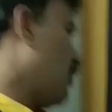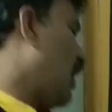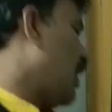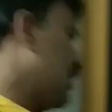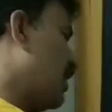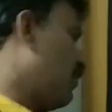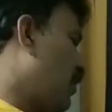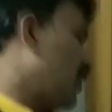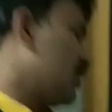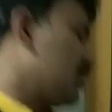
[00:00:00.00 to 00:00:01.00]
plants and
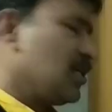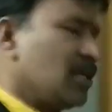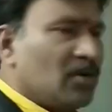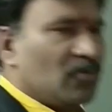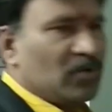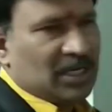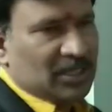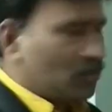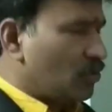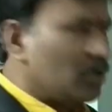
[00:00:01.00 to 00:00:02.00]
flowers, we
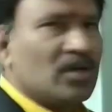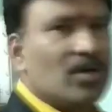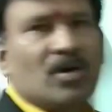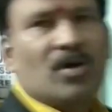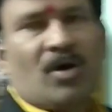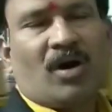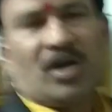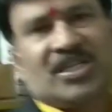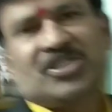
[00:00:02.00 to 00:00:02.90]
can cure all